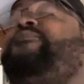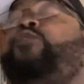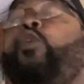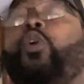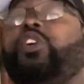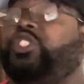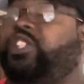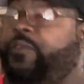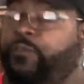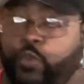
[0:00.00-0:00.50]

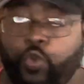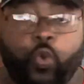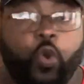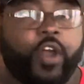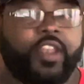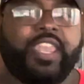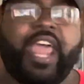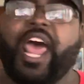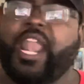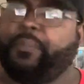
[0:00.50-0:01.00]
for it. If you are
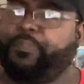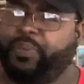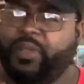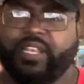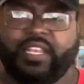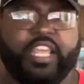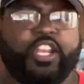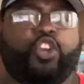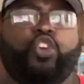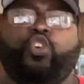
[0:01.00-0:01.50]
not a
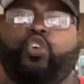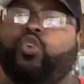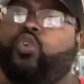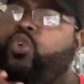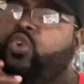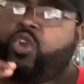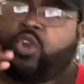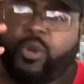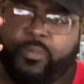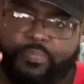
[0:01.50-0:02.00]

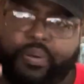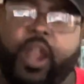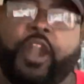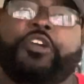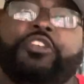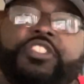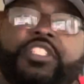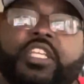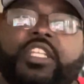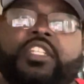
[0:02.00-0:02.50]
political
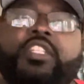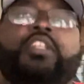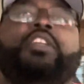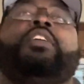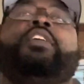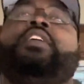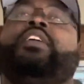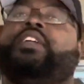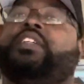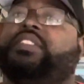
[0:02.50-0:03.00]
person,
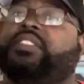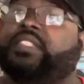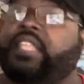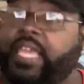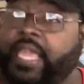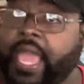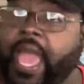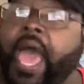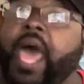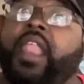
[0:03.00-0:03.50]

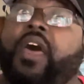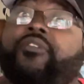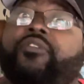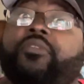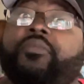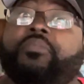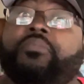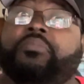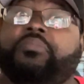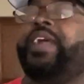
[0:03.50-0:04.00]
stay out of
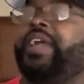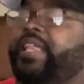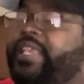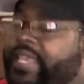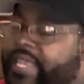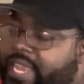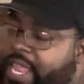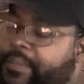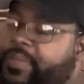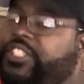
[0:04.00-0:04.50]

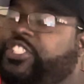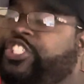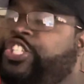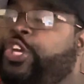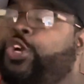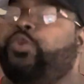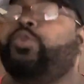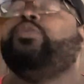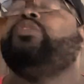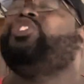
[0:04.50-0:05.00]
them. Number
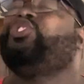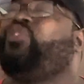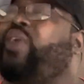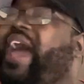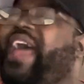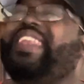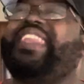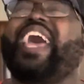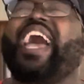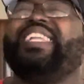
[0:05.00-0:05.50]
two,
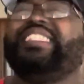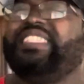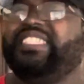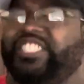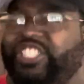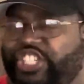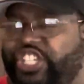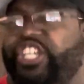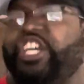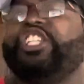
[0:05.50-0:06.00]
try not to
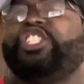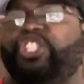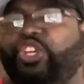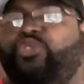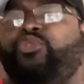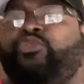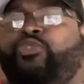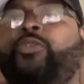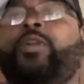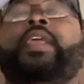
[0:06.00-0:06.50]
judge
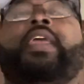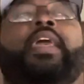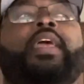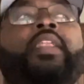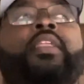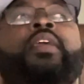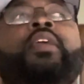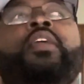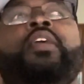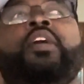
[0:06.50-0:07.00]
your
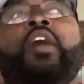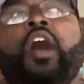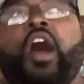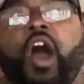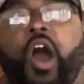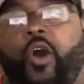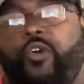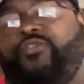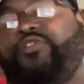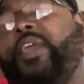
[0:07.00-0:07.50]
friend
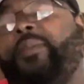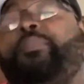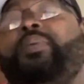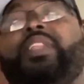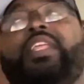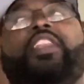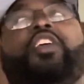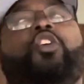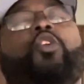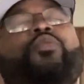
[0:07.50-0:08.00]
off their
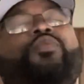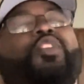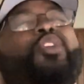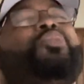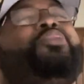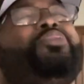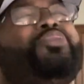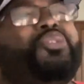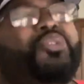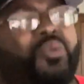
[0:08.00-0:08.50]
political
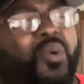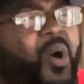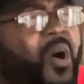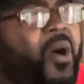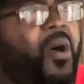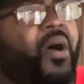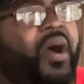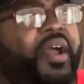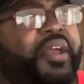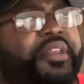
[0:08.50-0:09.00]
views too
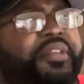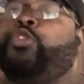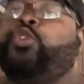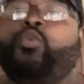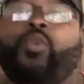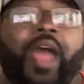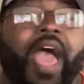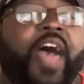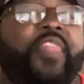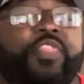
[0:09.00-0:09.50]
hard.
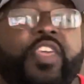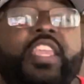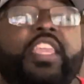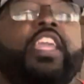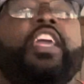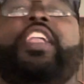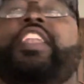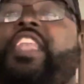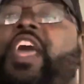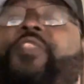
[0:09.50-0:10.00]
Throughout the
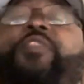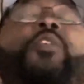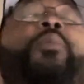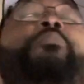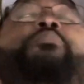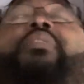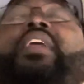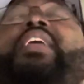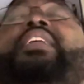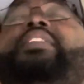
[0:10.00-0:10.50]
year,
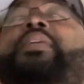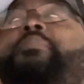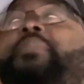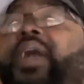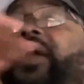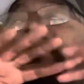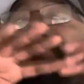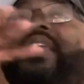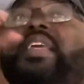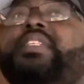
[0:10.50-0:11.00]
nothing brings
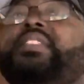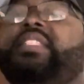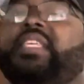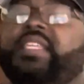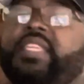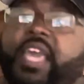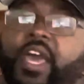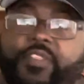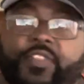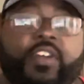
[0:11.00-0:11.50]
Americans
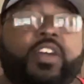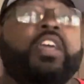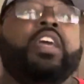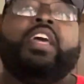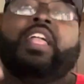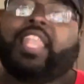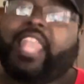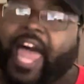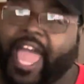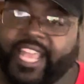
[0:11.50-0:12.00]
together
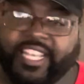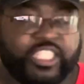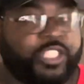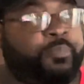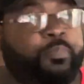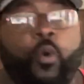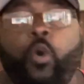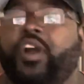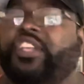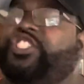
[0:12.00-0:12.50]
like
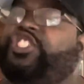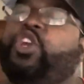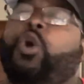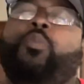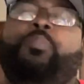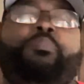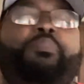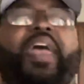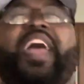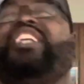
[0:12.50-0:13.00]
sports. Your
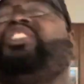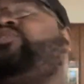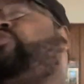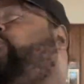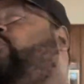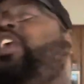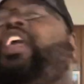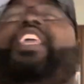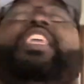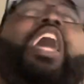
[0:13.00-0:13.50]
best
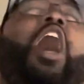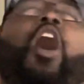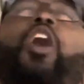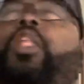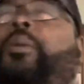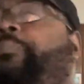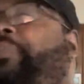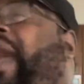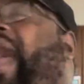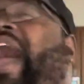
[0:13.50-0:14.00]
friend, y'all
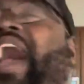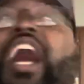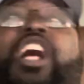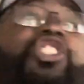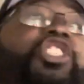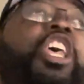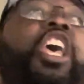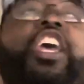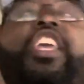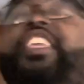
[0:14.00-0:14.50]
are
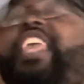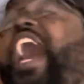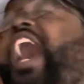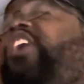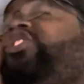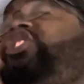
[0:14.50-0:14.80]
pals. Y'all